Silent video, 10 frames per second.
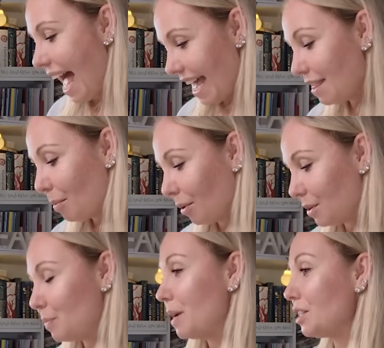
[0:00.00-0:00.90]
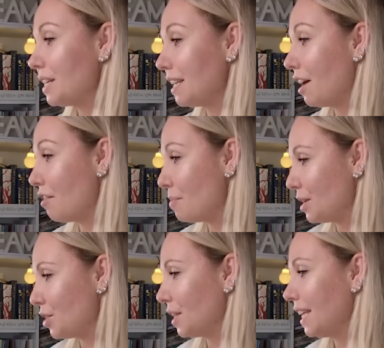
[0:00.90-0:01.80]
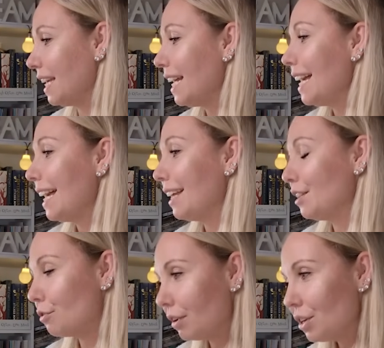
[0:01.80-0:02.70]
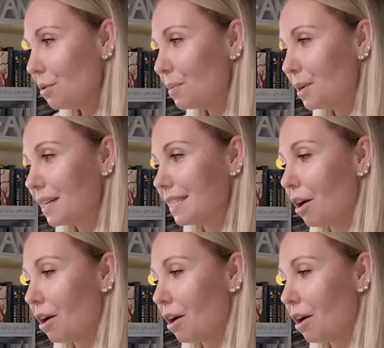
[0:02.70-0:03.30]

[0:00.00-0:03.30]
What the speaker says: And the bonus page, as I have mentioned, the 3 new books,